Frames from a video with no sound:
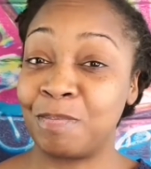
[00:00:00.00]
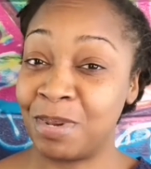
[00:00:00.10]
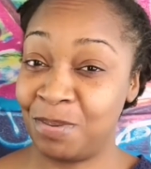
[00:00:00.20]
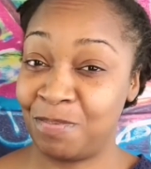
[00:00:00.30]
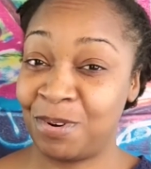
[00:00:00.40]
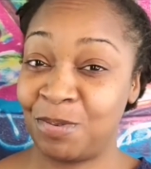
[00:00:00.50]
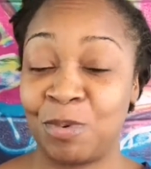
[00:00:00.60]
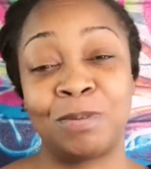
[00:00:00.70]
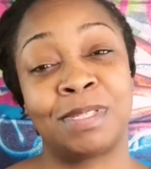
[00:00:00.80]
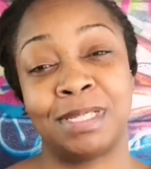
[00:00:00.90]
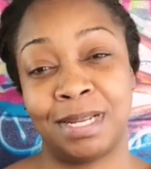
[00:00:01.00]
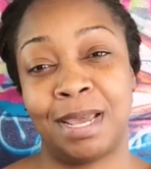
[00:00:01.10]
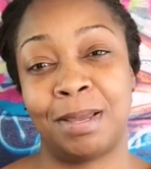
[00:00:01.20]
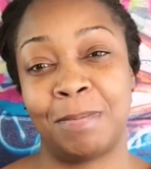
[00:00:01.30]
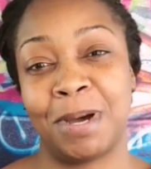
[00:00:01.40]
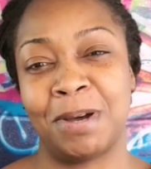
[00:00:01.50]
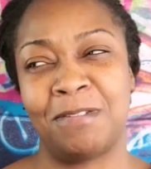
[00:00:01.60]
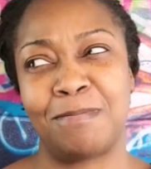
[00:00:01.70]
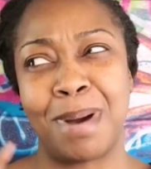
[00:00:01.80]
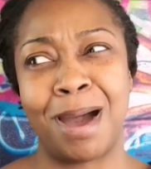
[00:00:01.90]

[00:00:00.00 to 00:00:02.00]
remember what was the name of